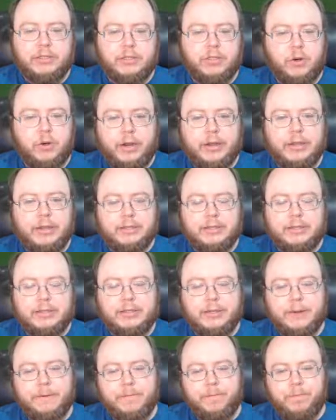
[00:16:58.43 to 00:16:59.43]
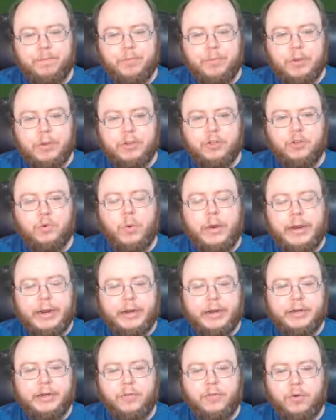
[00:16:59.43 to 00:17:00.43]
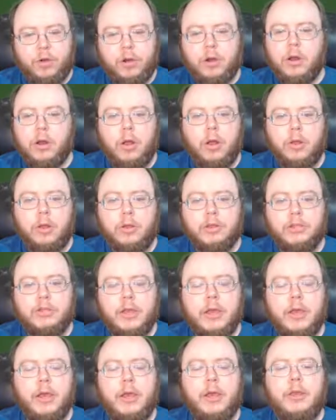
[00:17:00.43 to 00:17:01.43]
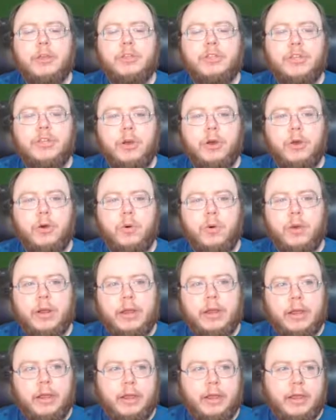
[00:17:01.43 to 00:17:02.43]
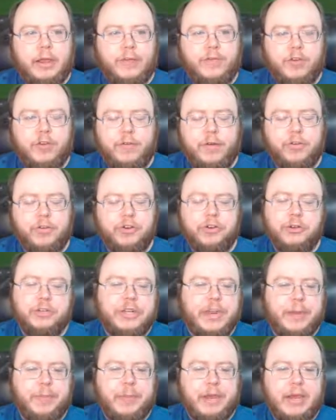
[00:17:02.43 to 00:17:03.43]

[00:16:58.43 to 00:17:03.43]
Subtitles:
are inconsistent between different calls. So if you've ever used an API